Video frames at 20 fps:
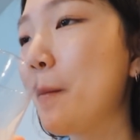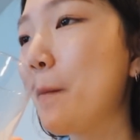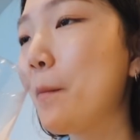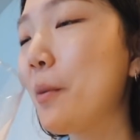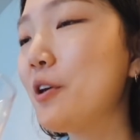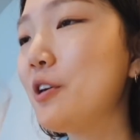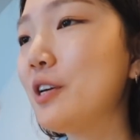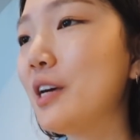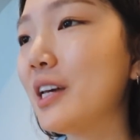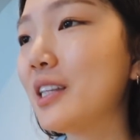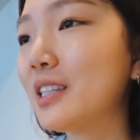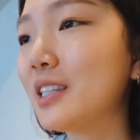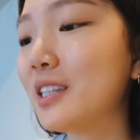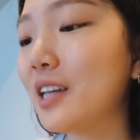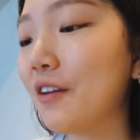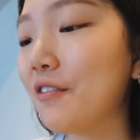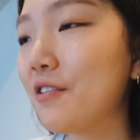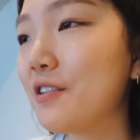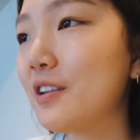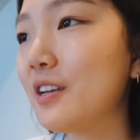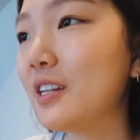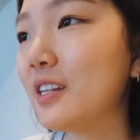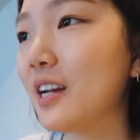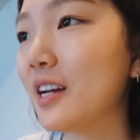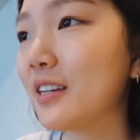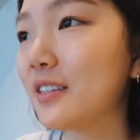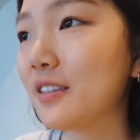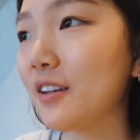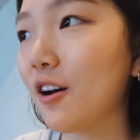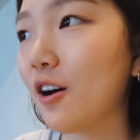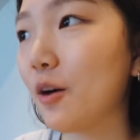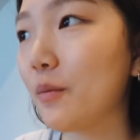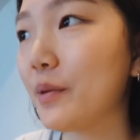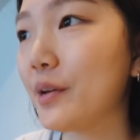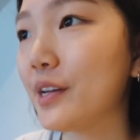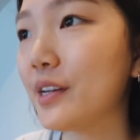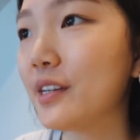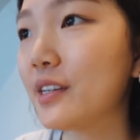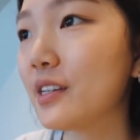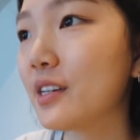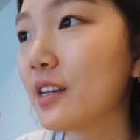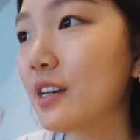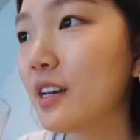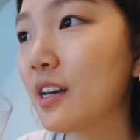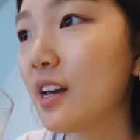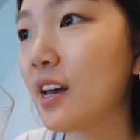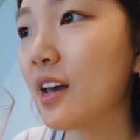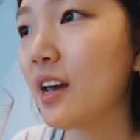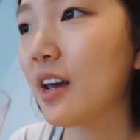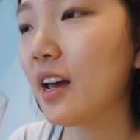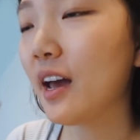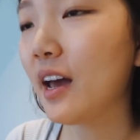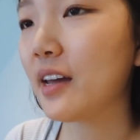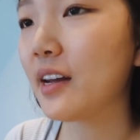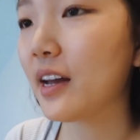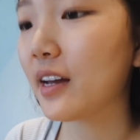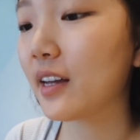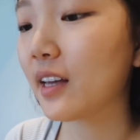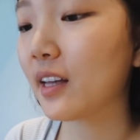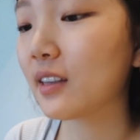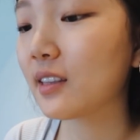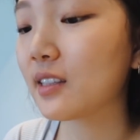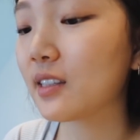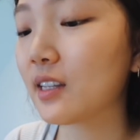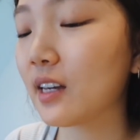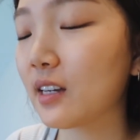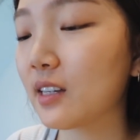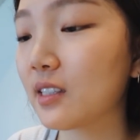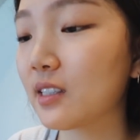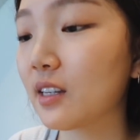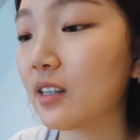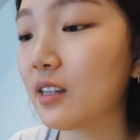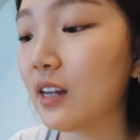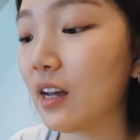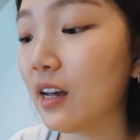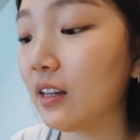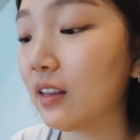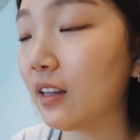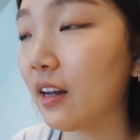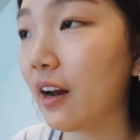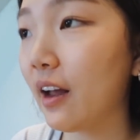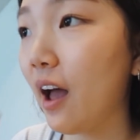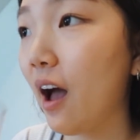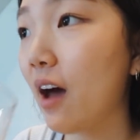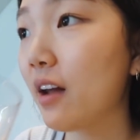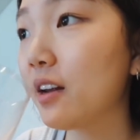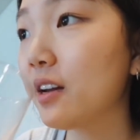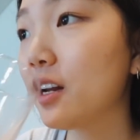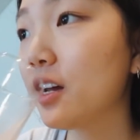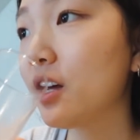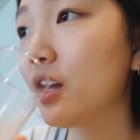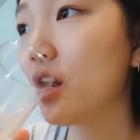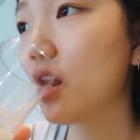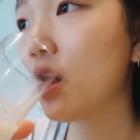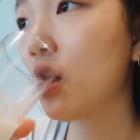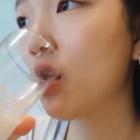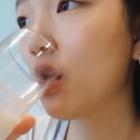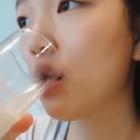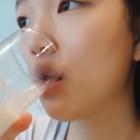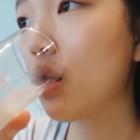but you can definitely taste the almond and I can taste the date that I added in.